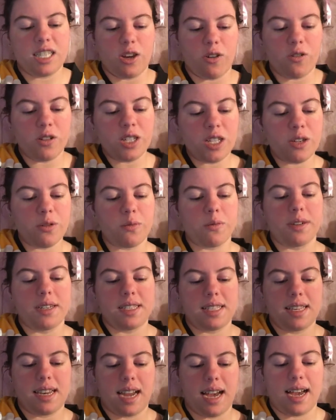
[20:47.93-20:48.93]
The only
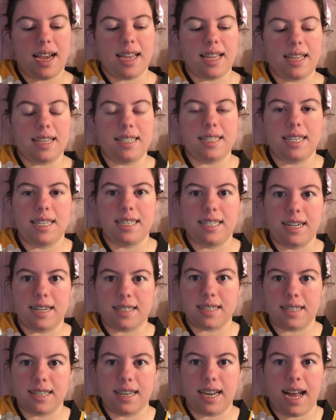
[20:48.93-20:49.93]
reason I
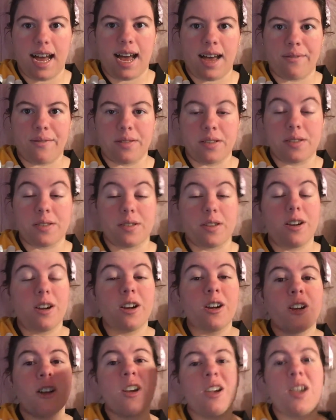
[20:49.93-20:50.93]
deducted half a
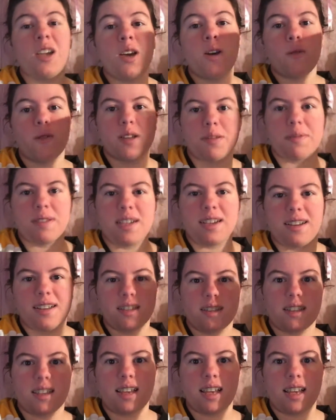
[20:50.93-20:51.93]
star was because,